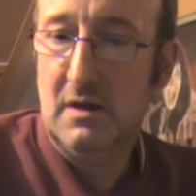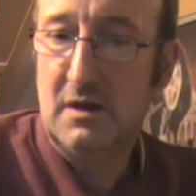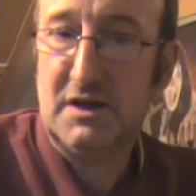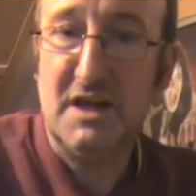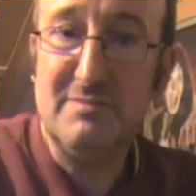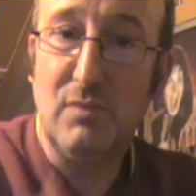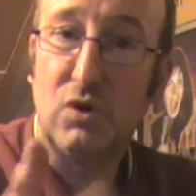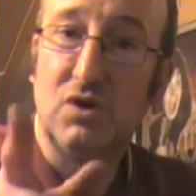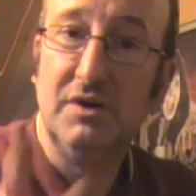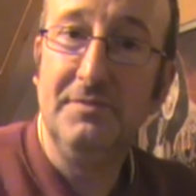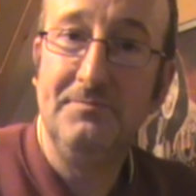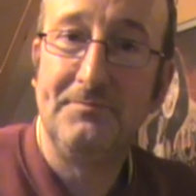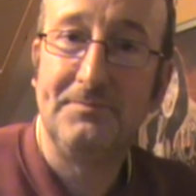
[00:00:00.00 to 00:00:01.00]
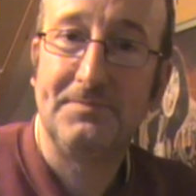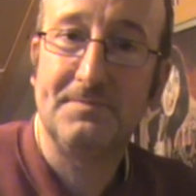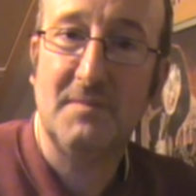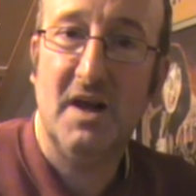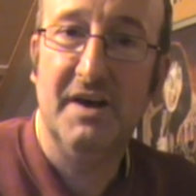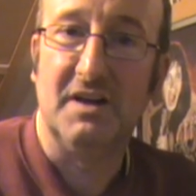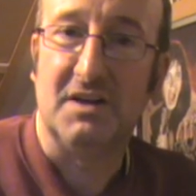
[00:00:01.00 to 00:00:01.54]
keep modelling
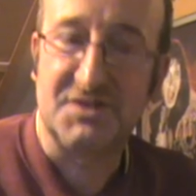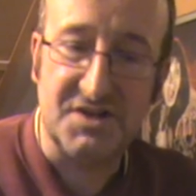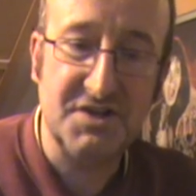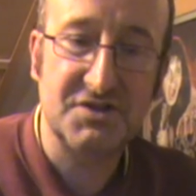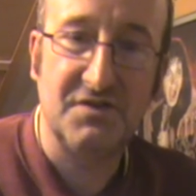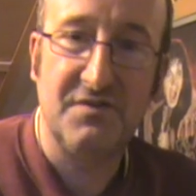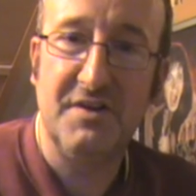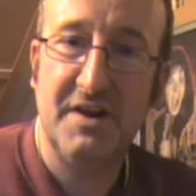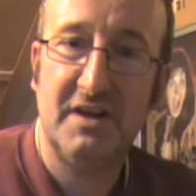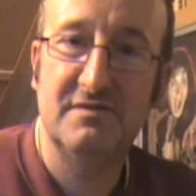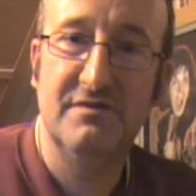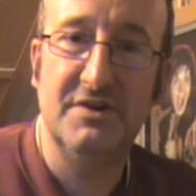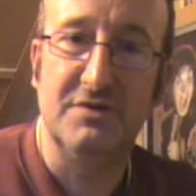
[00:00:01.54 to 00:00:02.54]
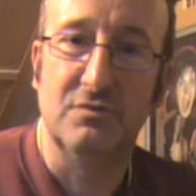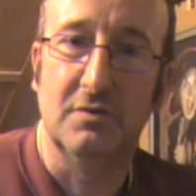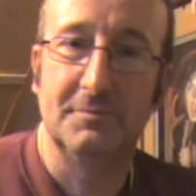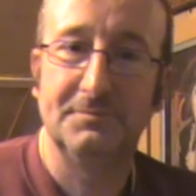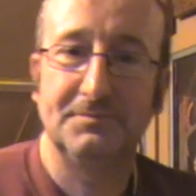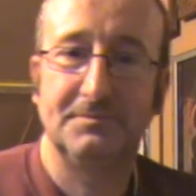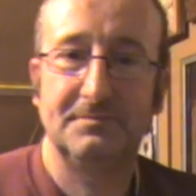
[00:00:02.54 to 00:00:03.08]
and I'll see you on the next video.
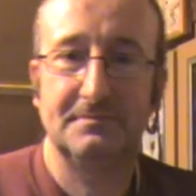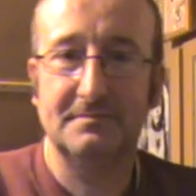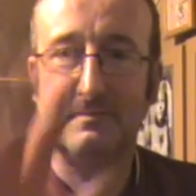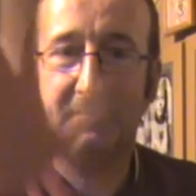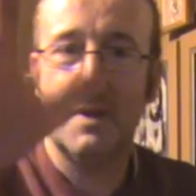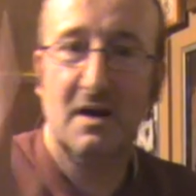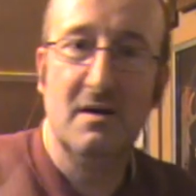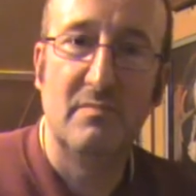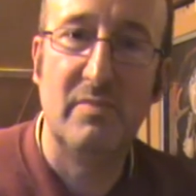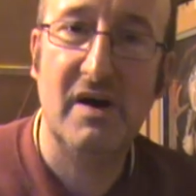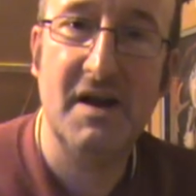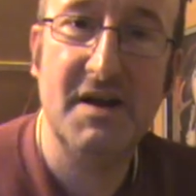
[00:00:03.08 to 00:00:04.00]
Bye